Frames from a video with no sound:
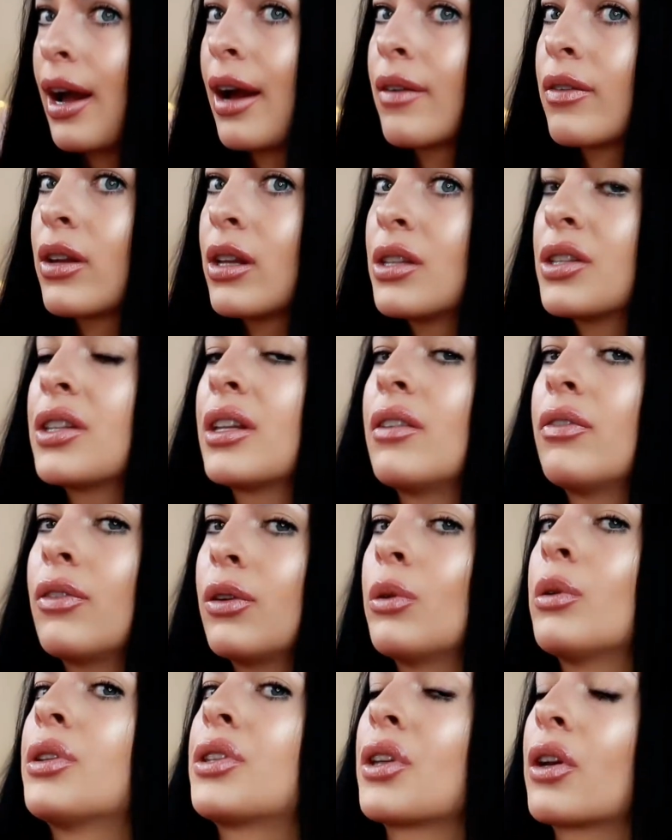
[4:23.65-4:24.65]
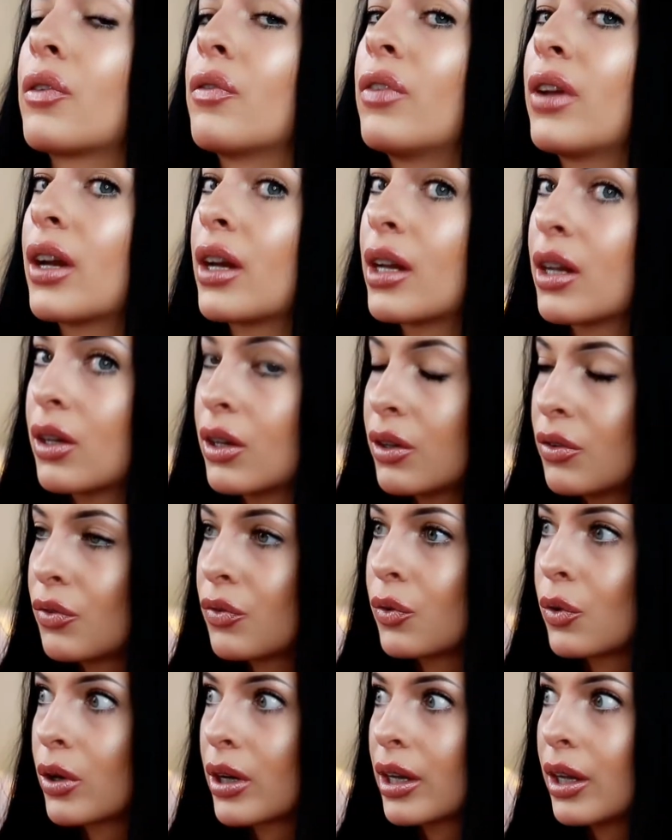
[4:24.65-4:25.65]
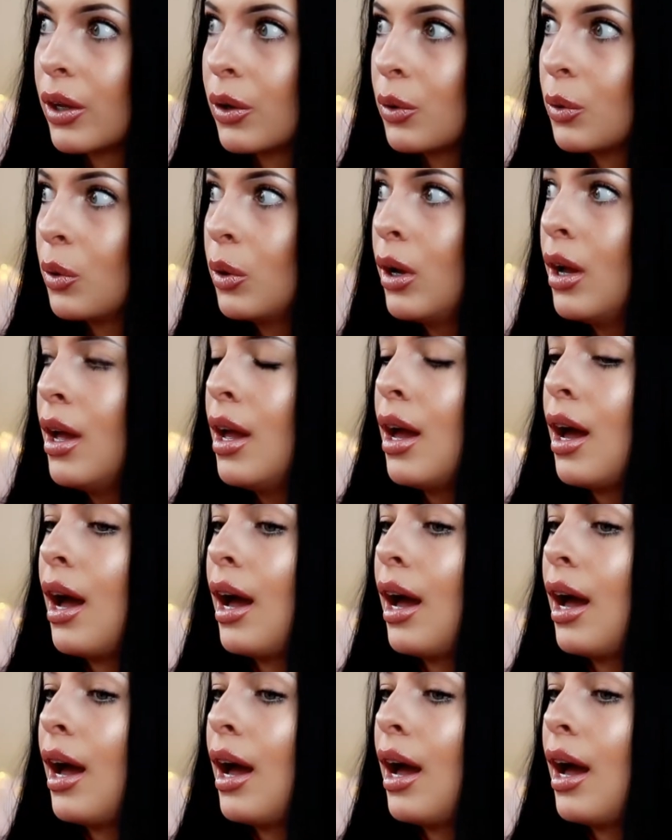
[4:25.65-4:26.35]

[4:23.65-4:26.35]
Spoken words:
Obviously, fluids are very good for you,